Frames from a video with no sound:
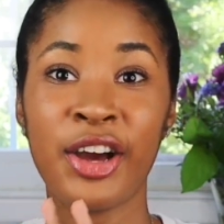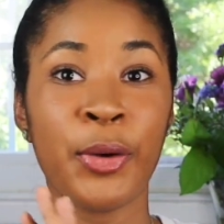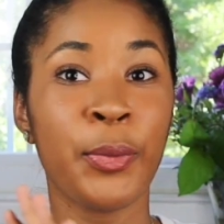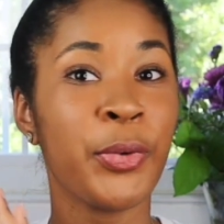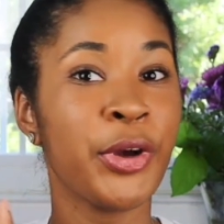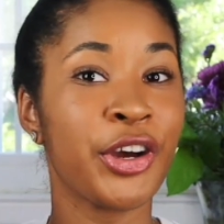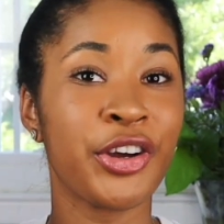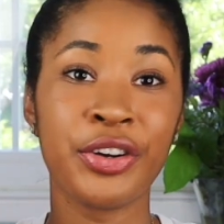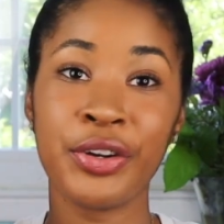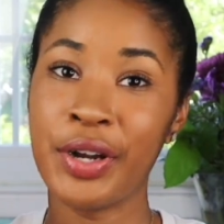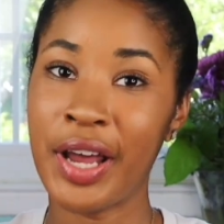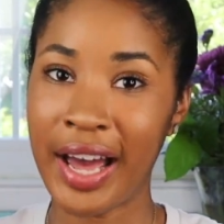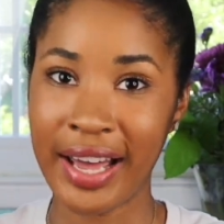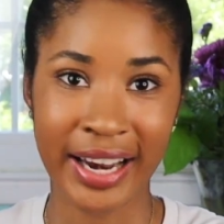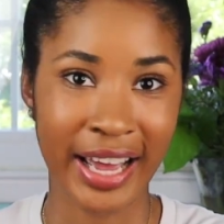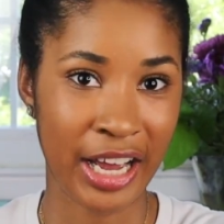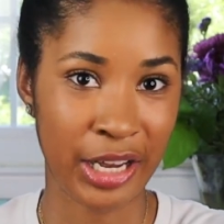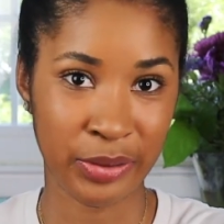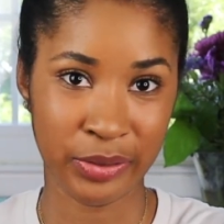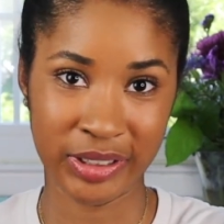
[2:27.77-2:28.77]
We are not
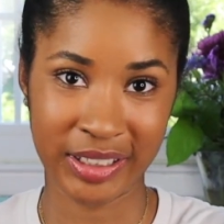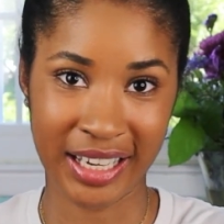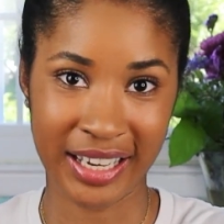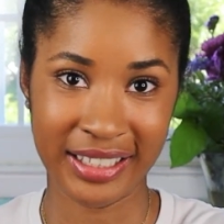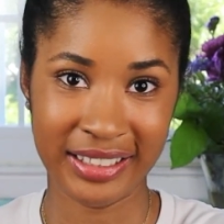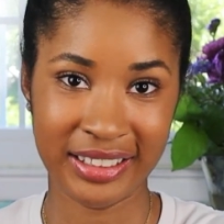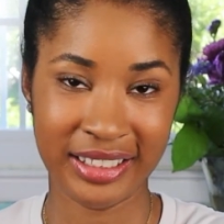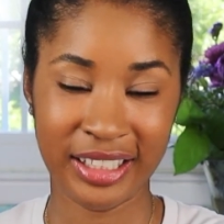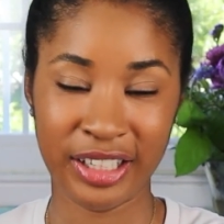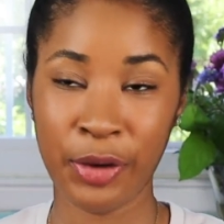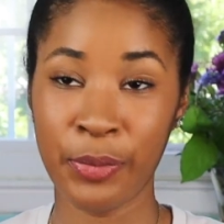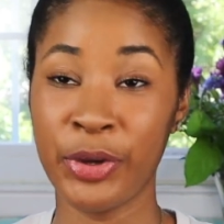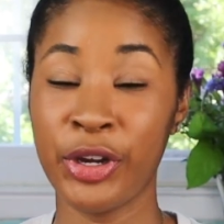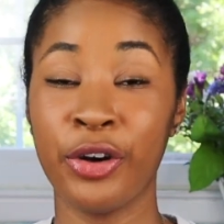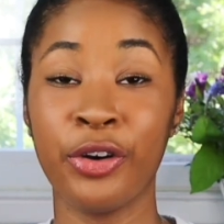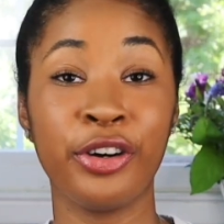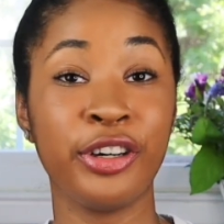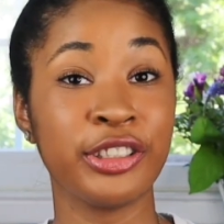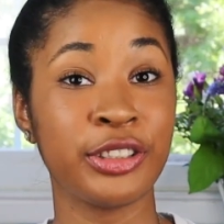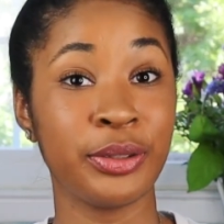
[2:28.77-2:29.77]
advertising. We
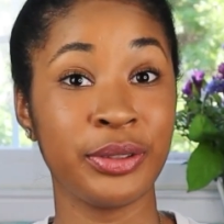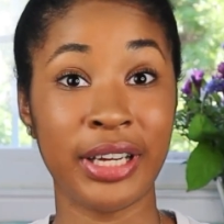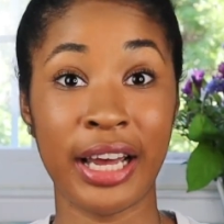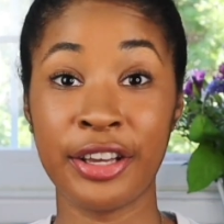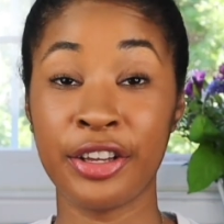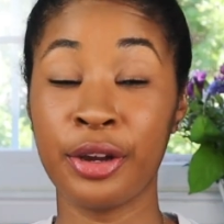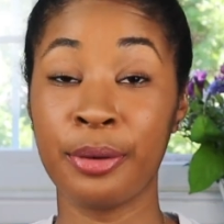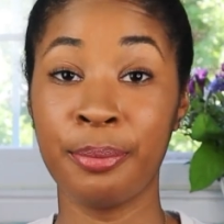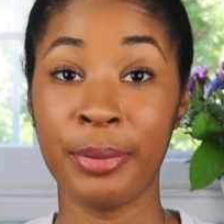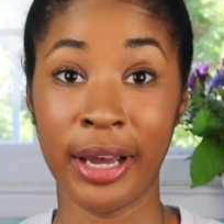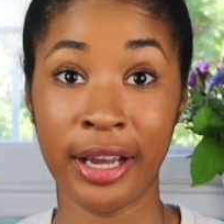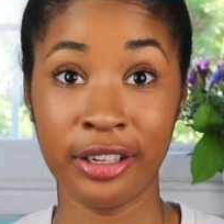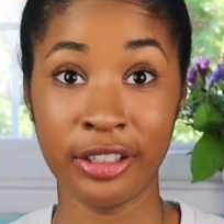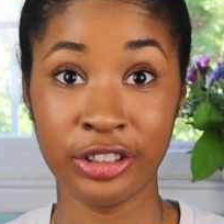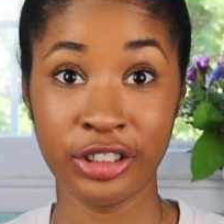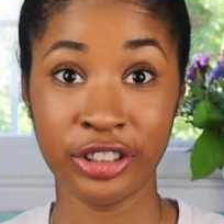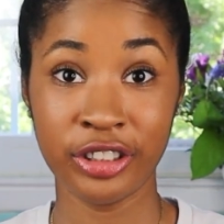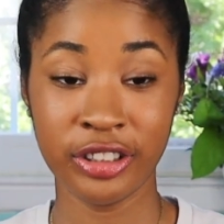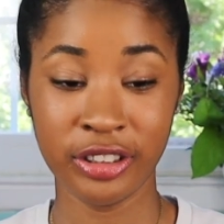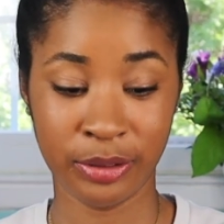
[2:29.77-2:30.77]
are also not your
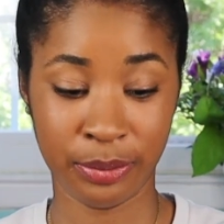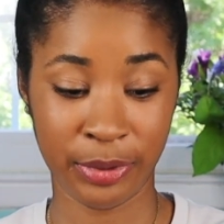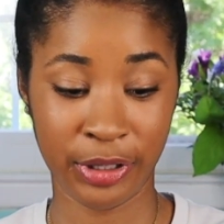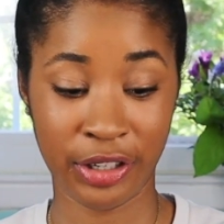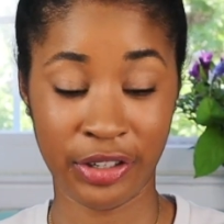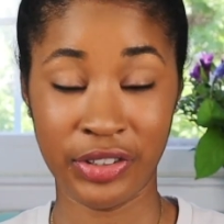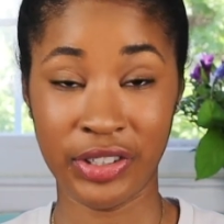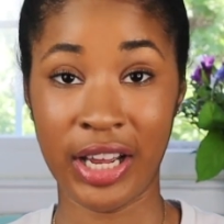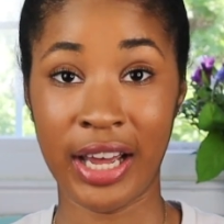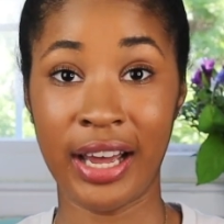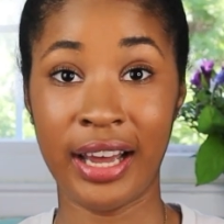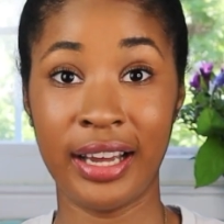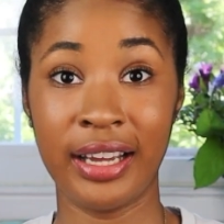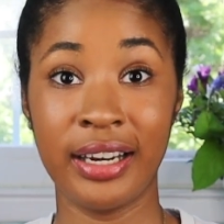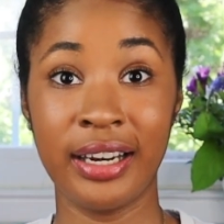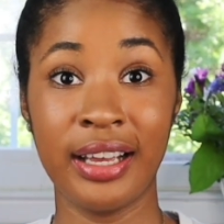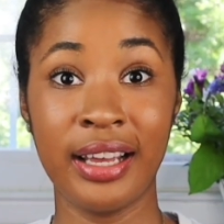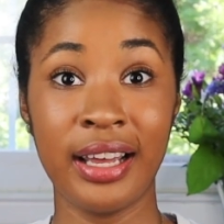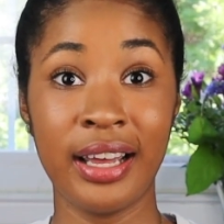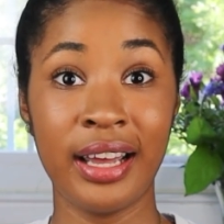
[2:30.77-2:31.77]
managers. We are
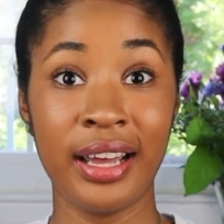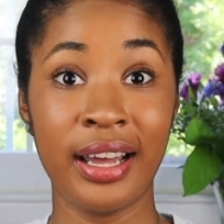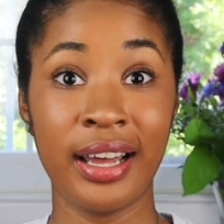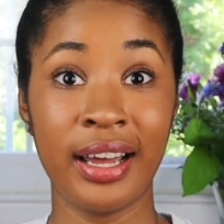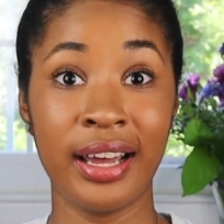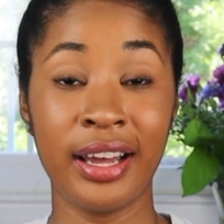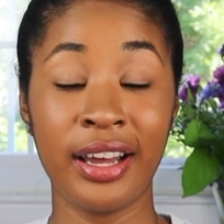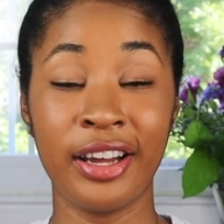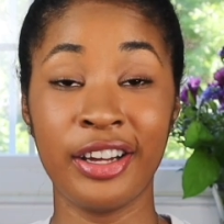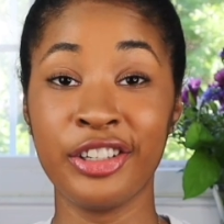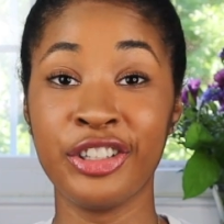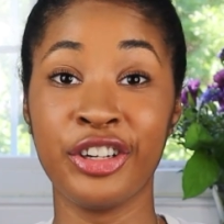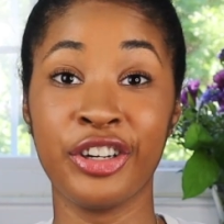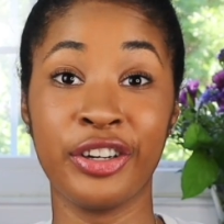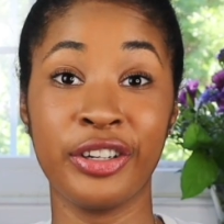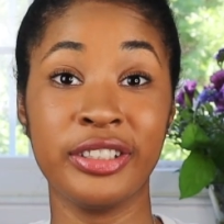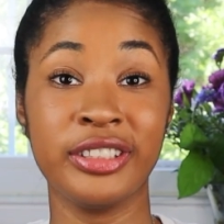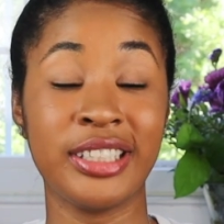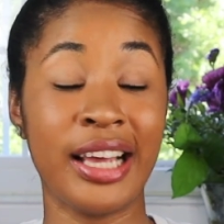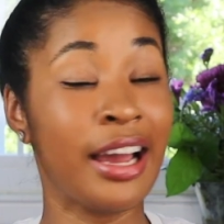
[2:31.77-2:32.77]
not
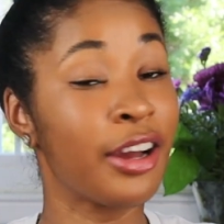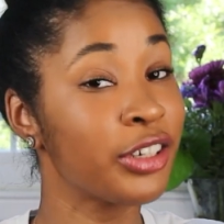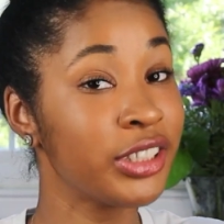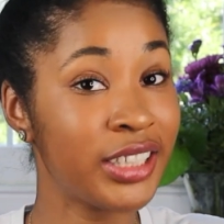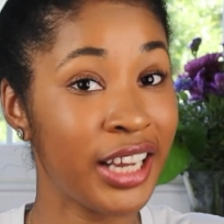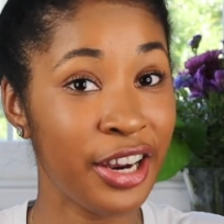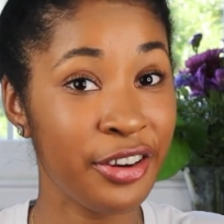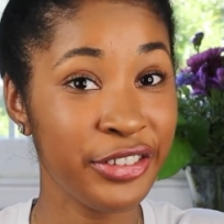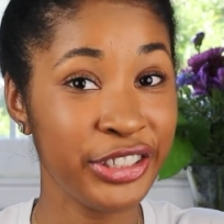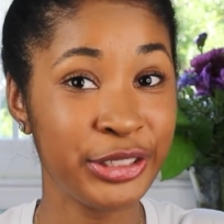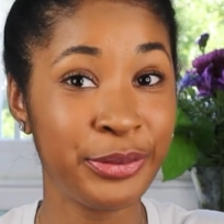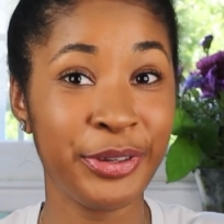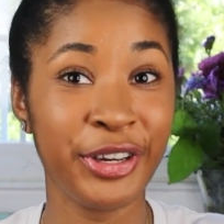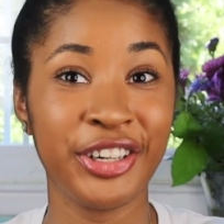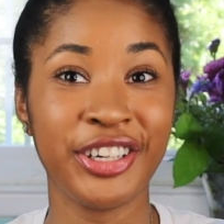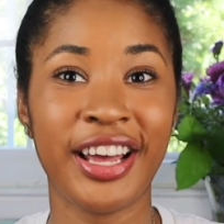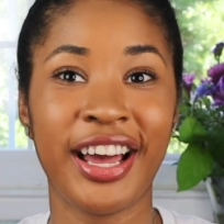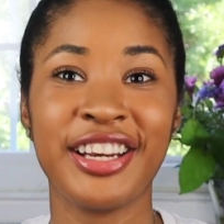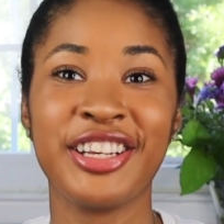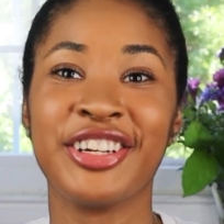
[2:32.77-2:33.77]
your secretaries. We
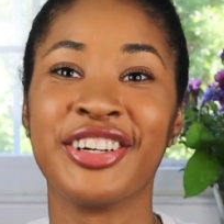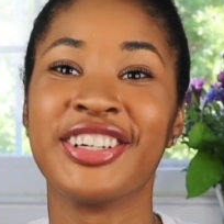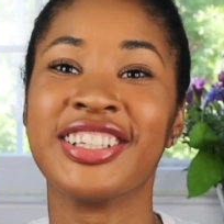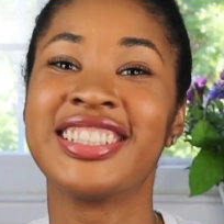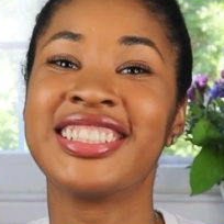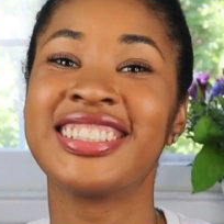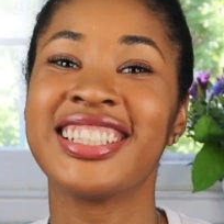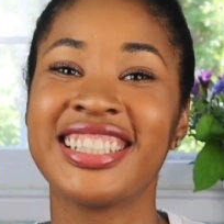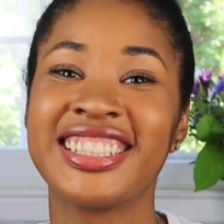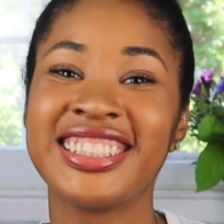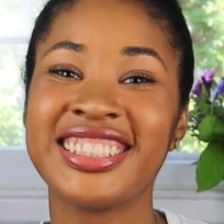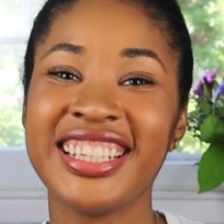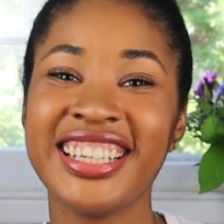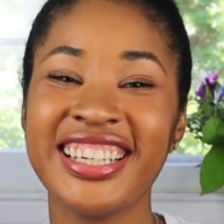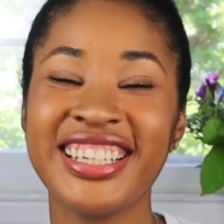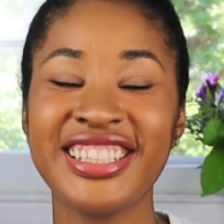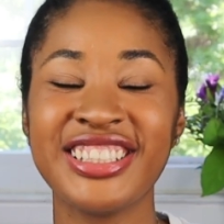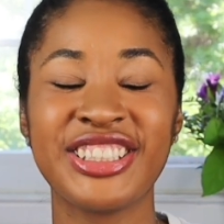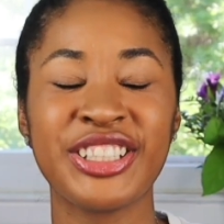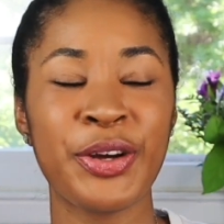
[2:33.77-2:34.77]
are not your
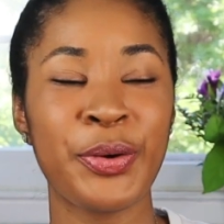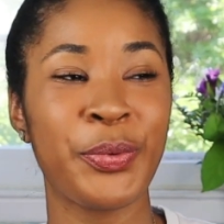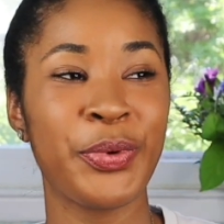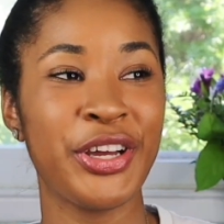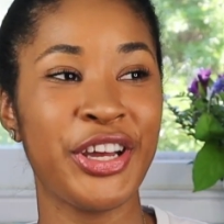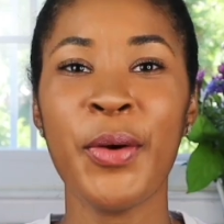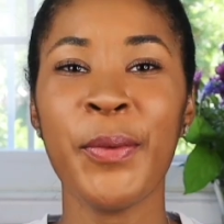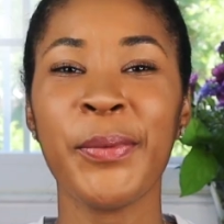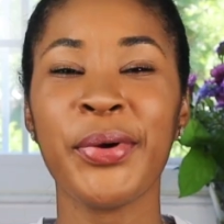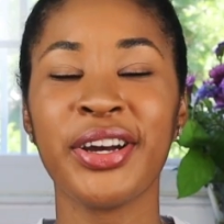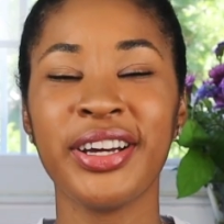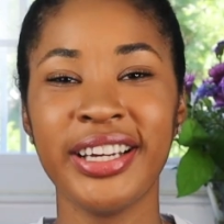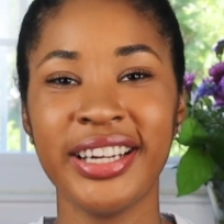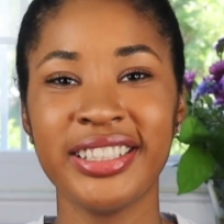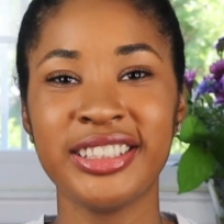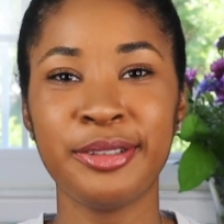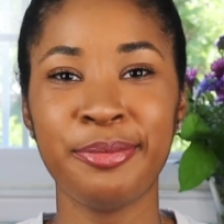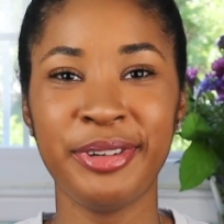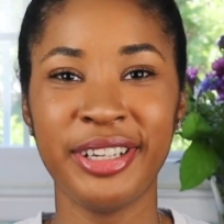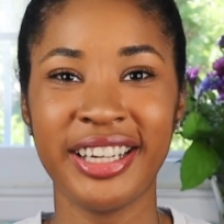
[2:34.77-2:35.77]
assistants. We are
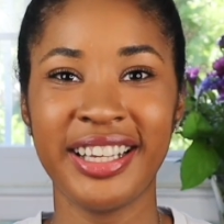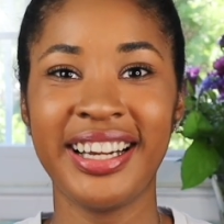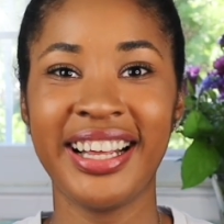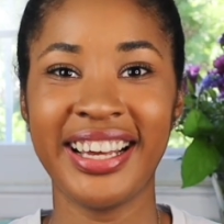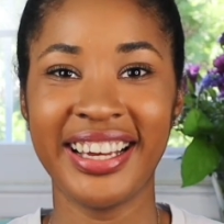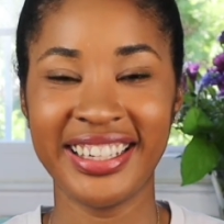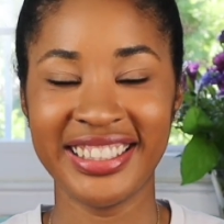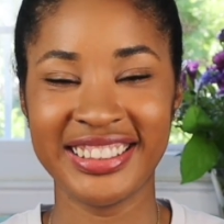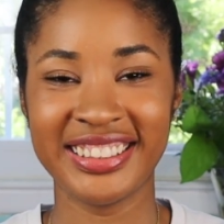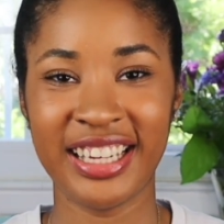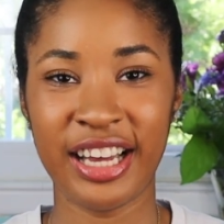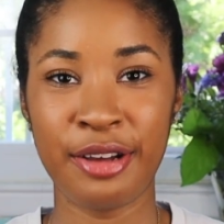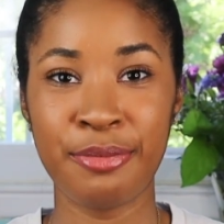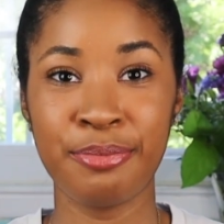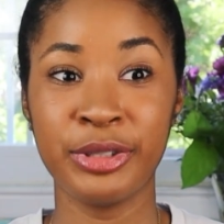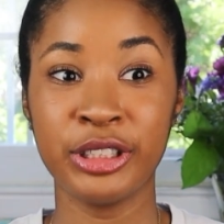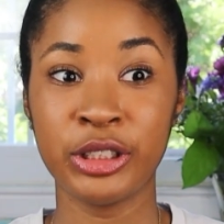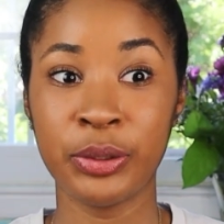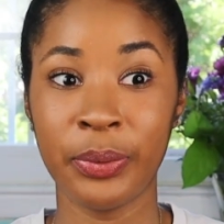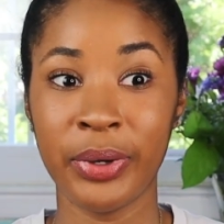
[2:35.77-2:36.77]
here to be a liaison
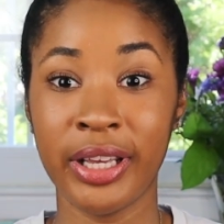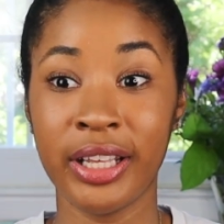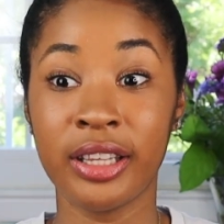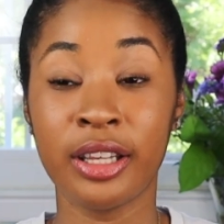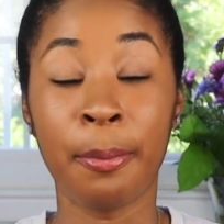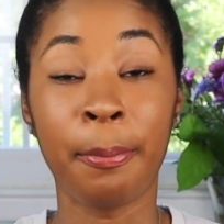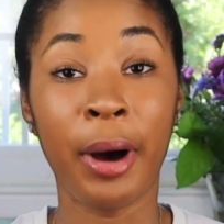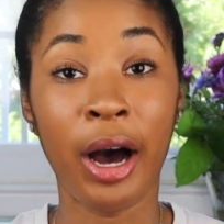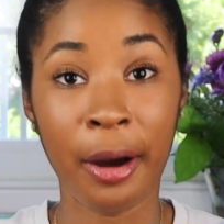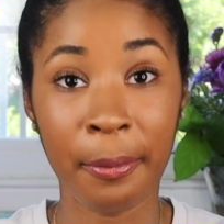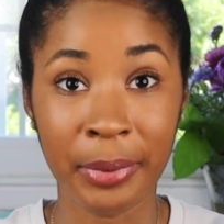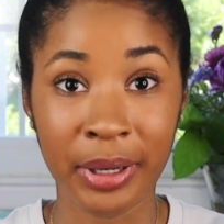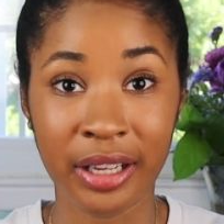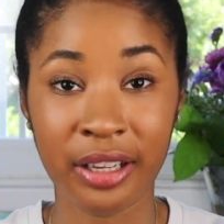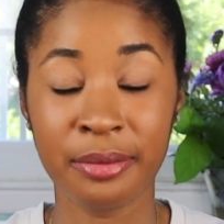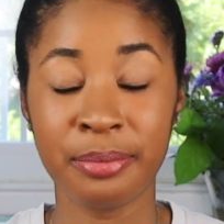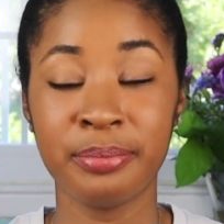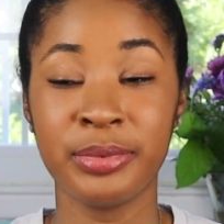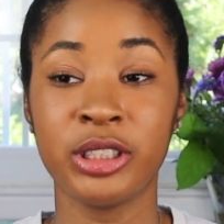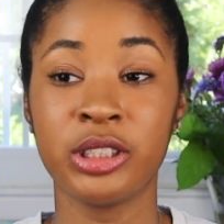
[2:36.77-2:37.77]
between the
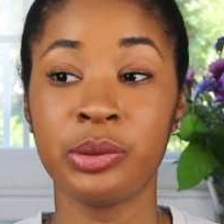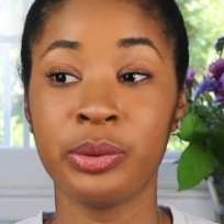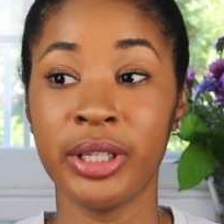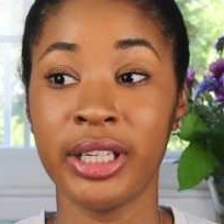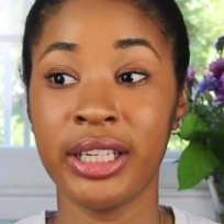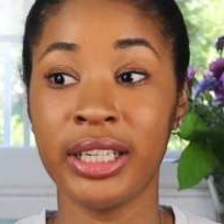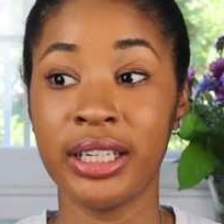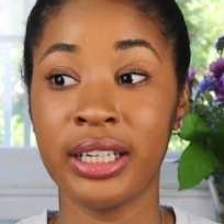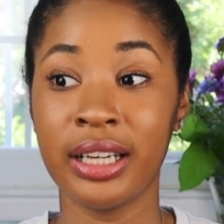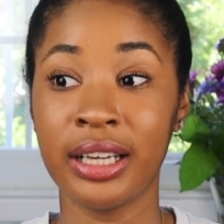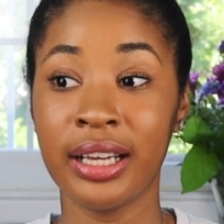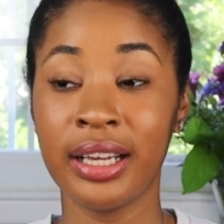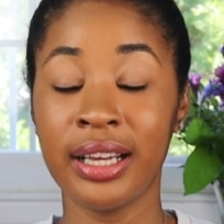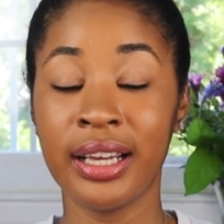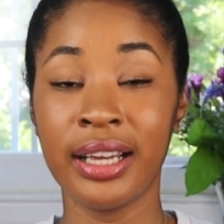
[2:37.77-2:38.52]
public, between